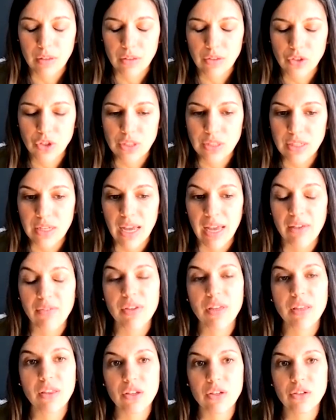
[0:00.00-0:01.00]
just
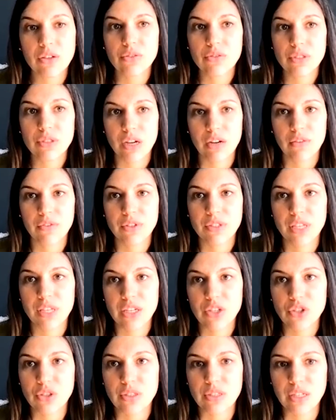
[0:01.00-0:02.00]
having those
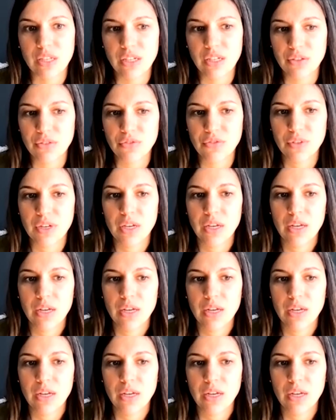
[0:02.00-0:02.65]
conversations of